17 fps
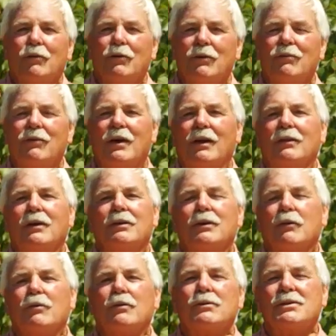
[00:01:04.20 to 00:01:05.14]
we found that
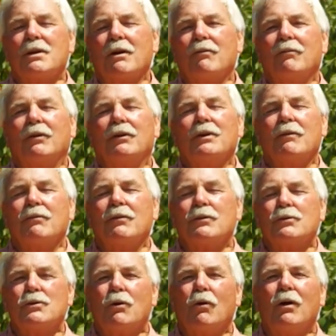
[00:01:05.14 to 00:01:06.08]
there were several
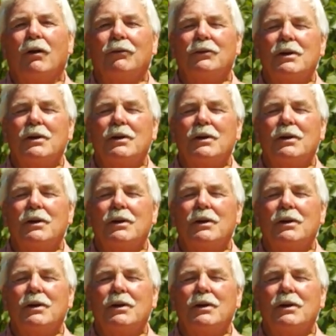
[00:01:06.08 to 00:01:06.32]
different soil